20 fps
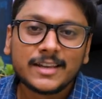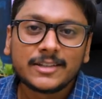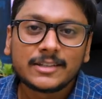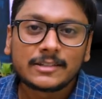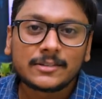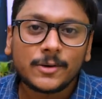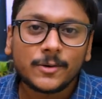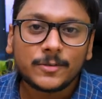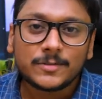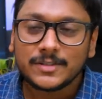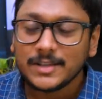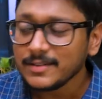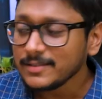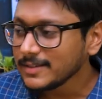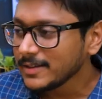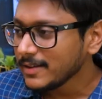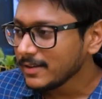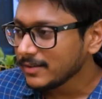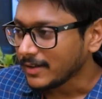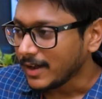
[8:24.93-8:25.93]
So
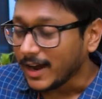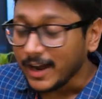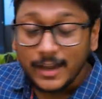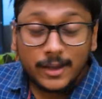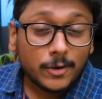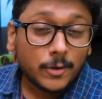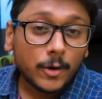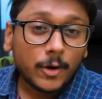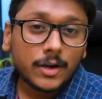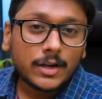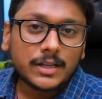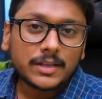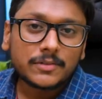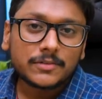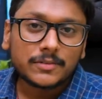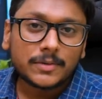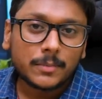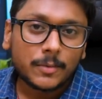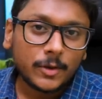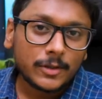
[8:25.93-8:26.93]
just as I got
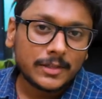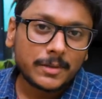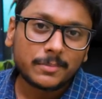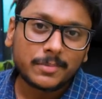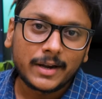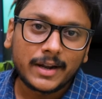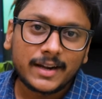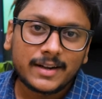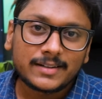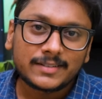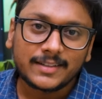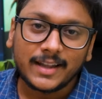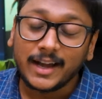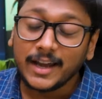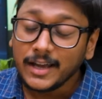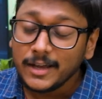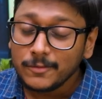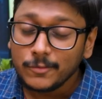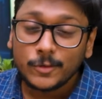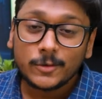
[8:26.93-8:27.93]
gifts from all the brands,
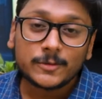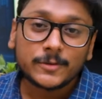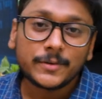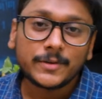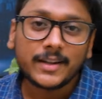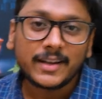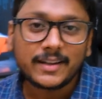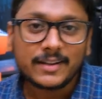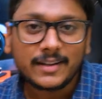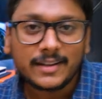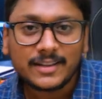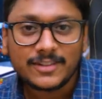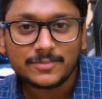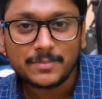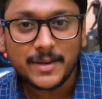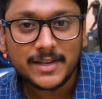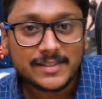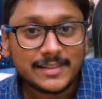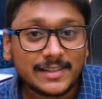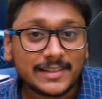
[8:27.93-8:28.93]
I have also done a
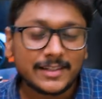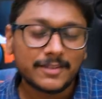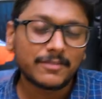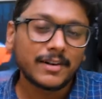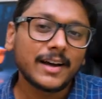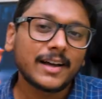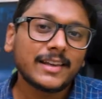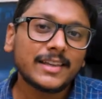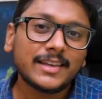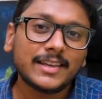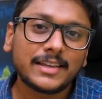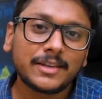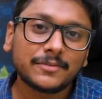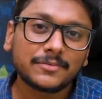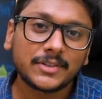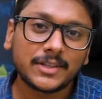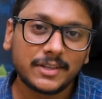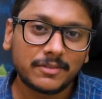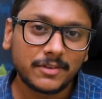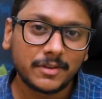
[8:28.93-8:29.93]
special Diwali
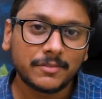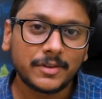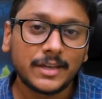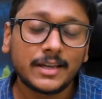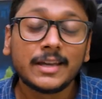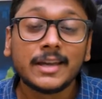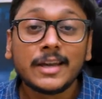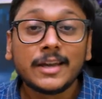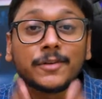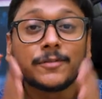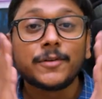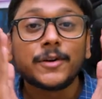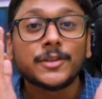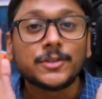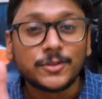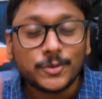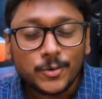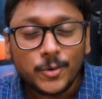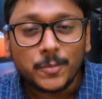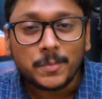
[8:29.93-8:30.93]
gift giveaway for
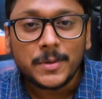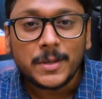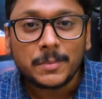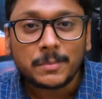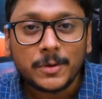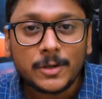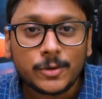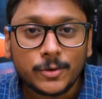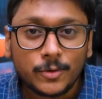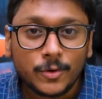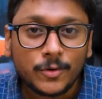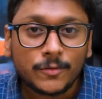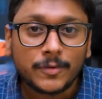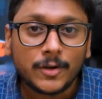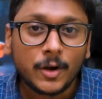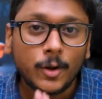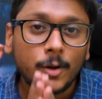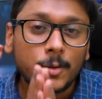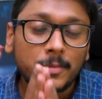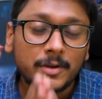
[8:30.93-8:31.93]
you people, you know,
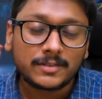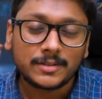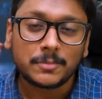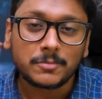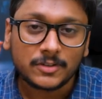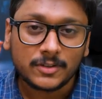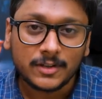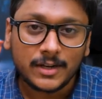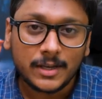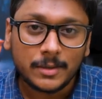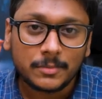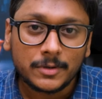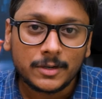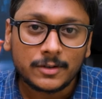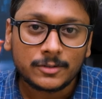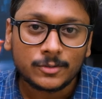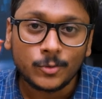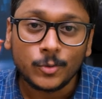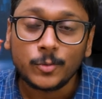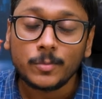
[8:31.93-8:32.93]
for all my
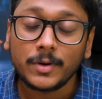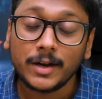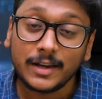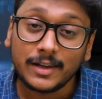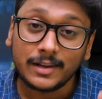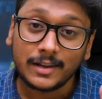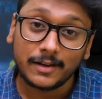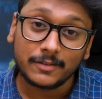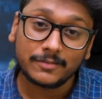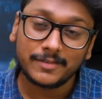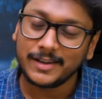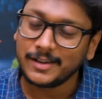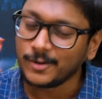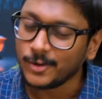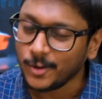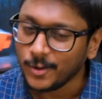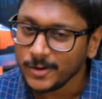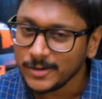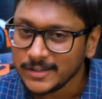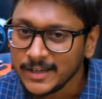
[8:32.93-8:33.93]
subscribers whom I love a
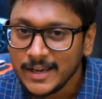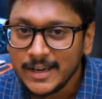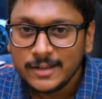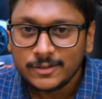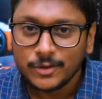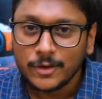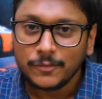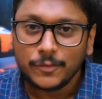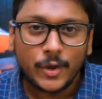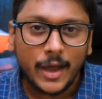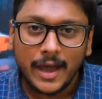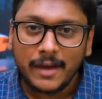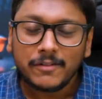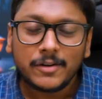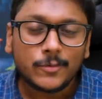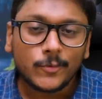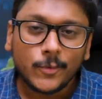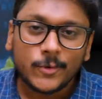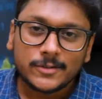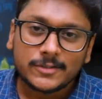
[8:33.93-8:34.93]
lot. So if you
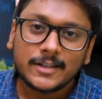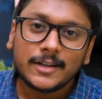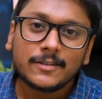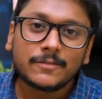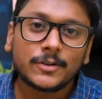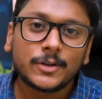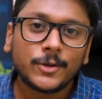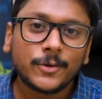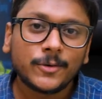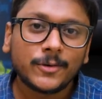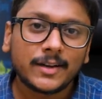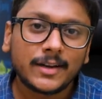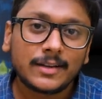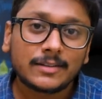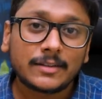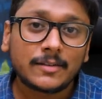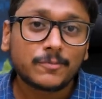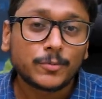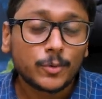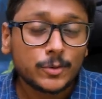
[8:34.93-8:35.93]
haven't watched that video,
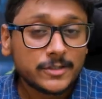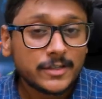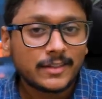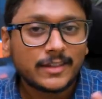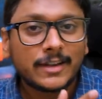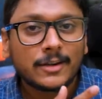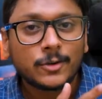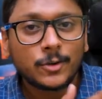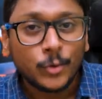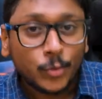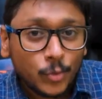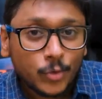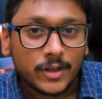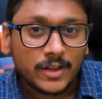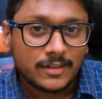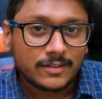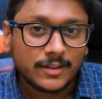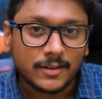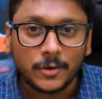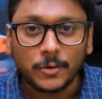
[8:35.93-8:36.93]
guys, I posted that 2
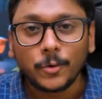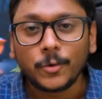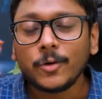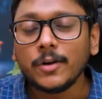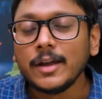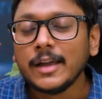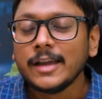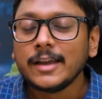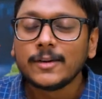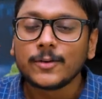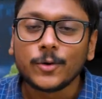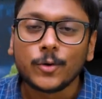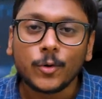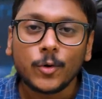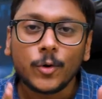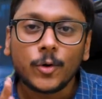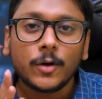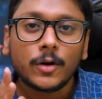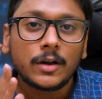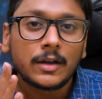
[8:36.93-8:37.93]
days ago.
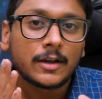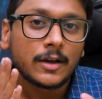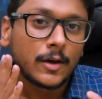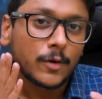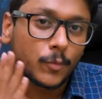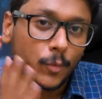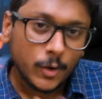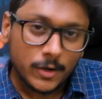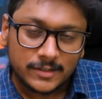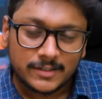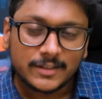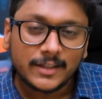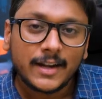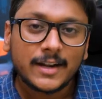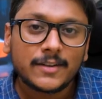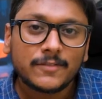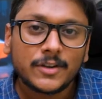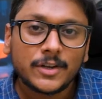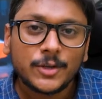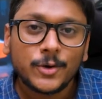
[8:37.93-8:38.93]
Go watch
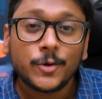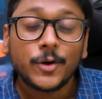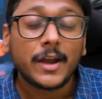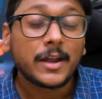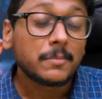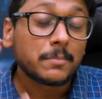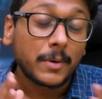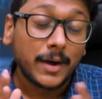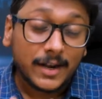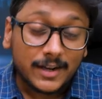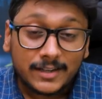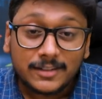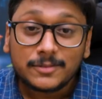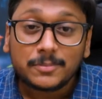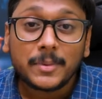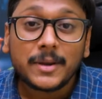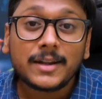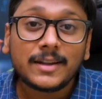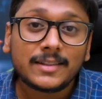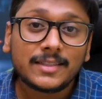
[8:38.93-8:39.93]
that video and
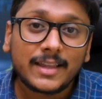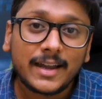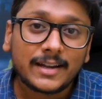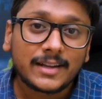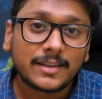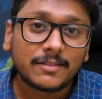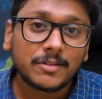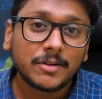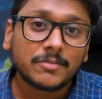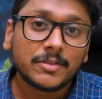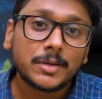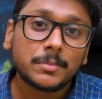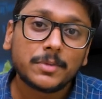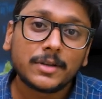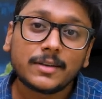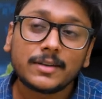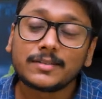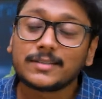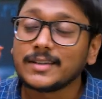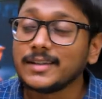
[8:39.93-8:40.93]
participate in that giveaway,
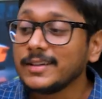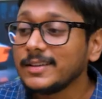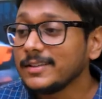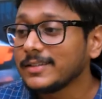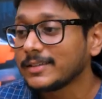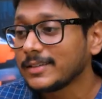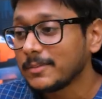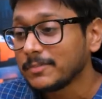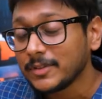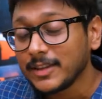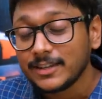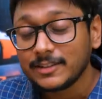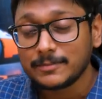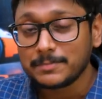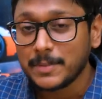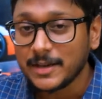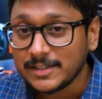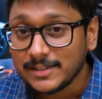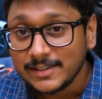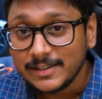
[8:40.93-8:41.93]
because it is something
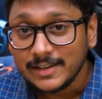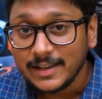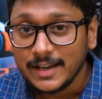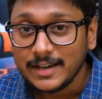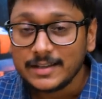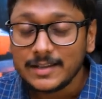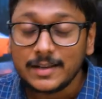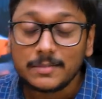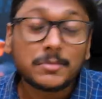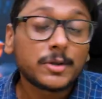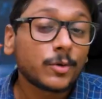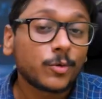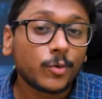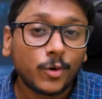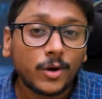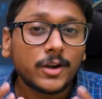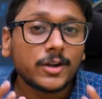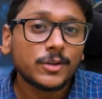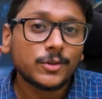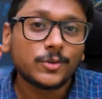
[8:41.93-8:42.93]
special and can be
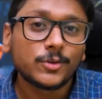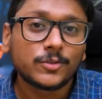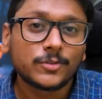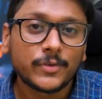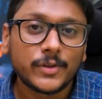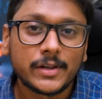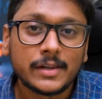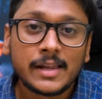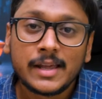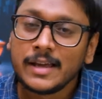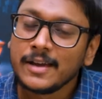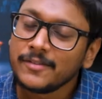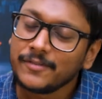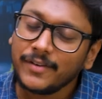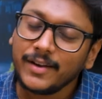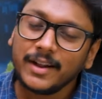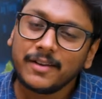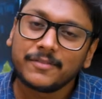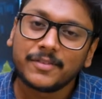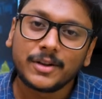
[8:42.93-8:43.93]
quite useful
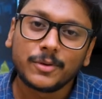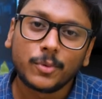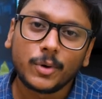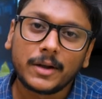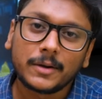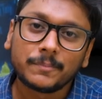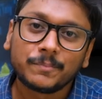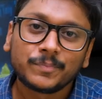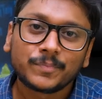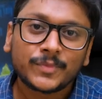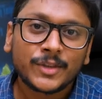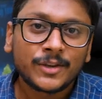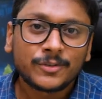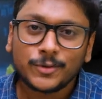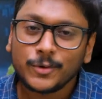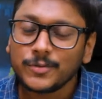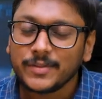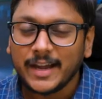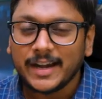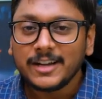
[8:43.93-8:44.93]
for everyone.
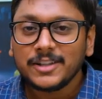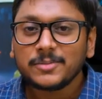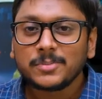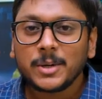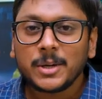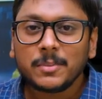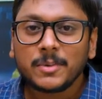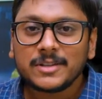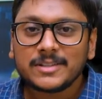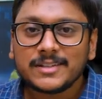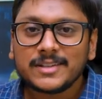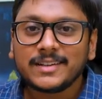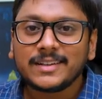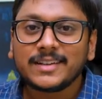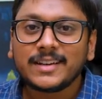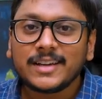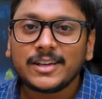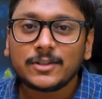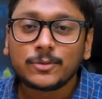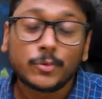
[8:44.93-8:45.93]
So that is pretty much it,
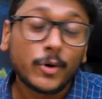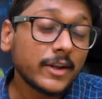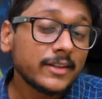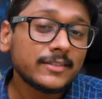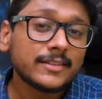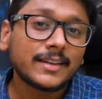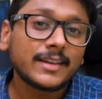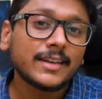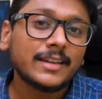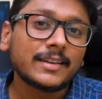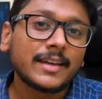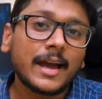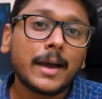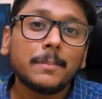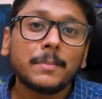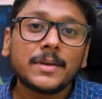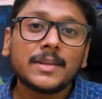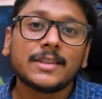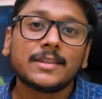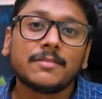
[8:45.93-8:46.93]
guys. Once again,
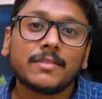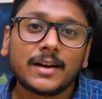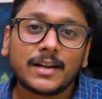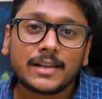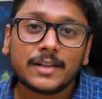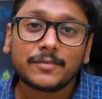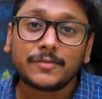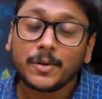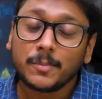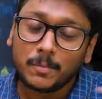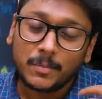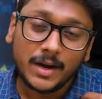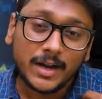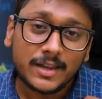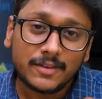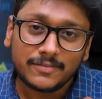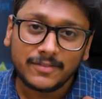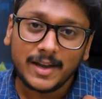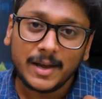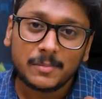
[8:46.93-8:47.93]
happy Diwali from
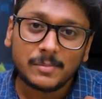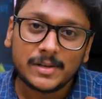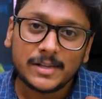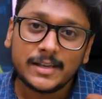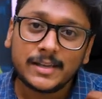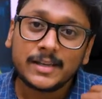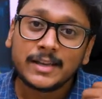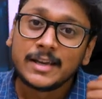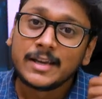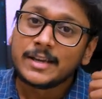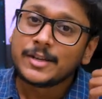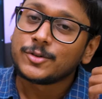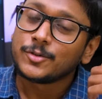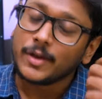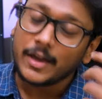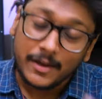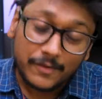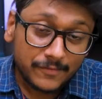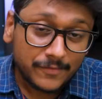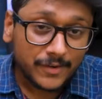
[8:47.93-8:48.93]
my family to
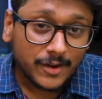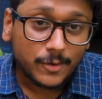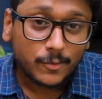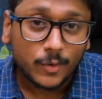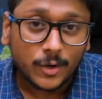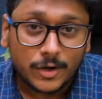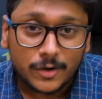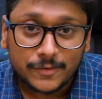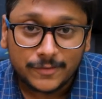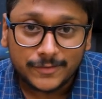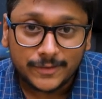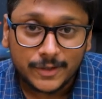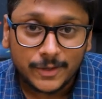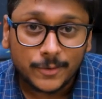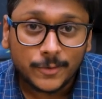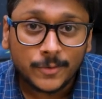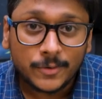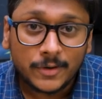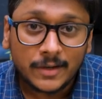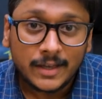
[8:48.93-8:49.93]
every one of
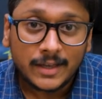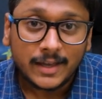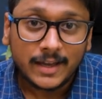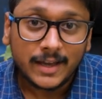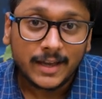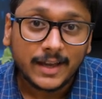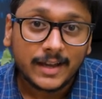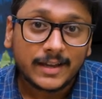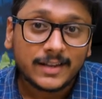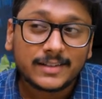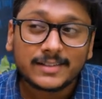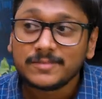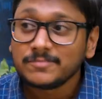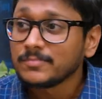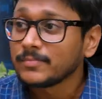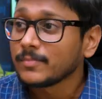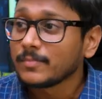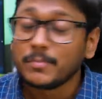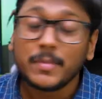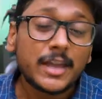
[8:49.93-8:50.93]
you. And
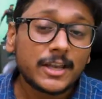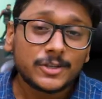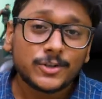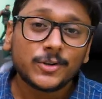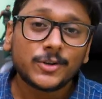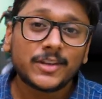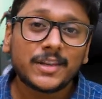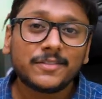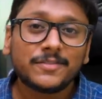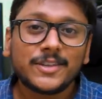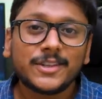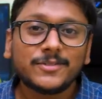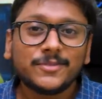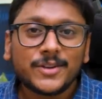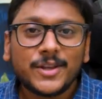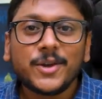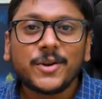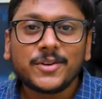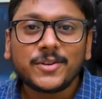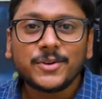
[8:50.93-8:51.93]
make sure to give this
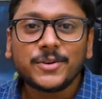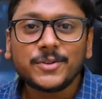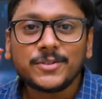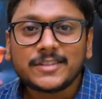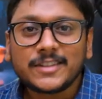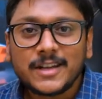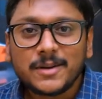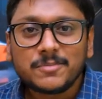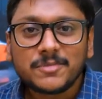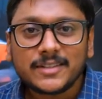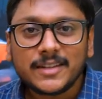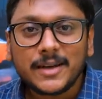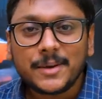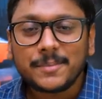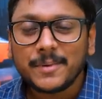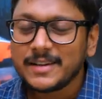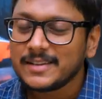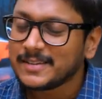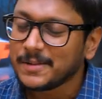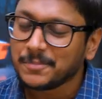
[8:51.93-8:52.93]
video a huge thumbs
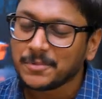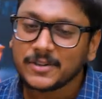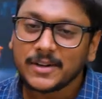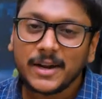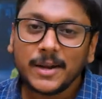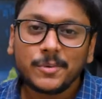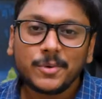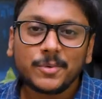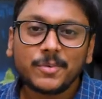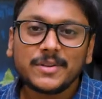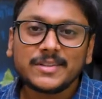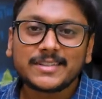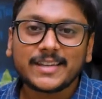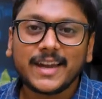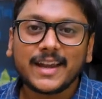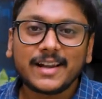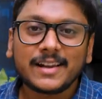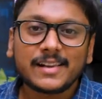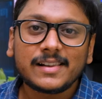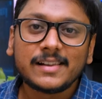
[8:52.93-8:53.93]
up and subscribe to my
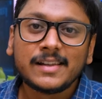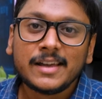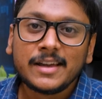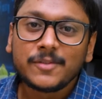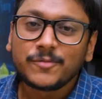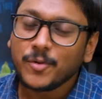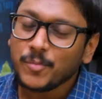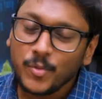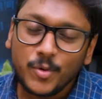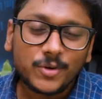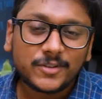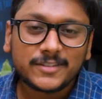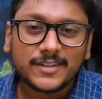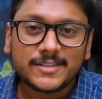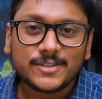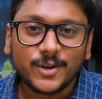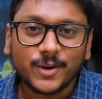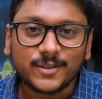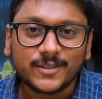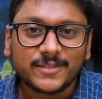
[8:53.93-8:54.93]
channel for more
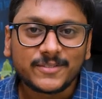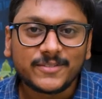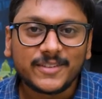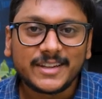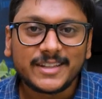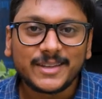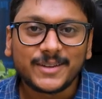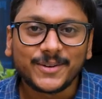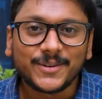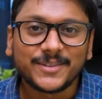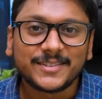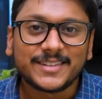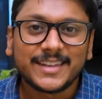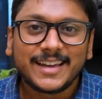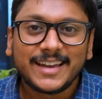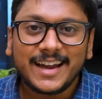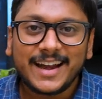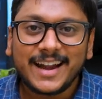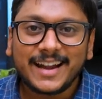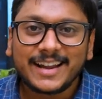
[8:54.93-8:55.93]
such awesome videos.
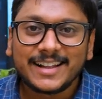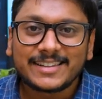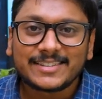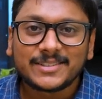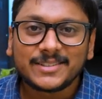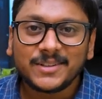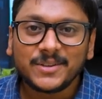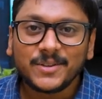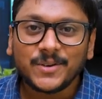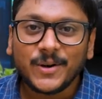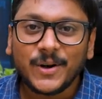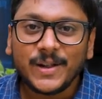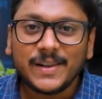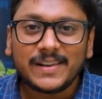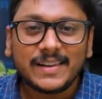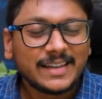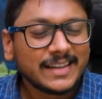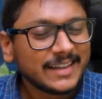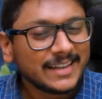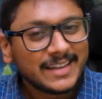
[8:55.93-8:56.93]
And I'll see you
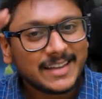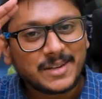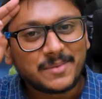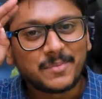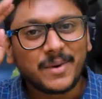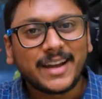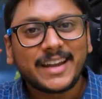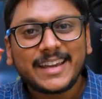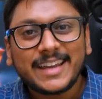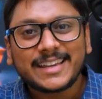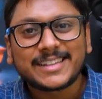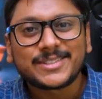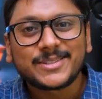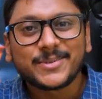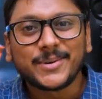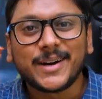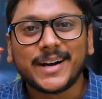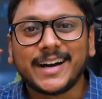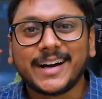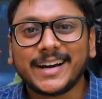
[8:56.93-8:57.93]
all in my next
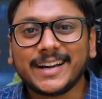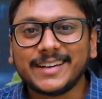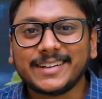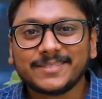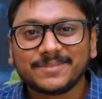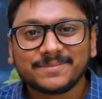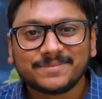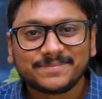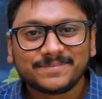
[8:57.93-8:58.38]
one.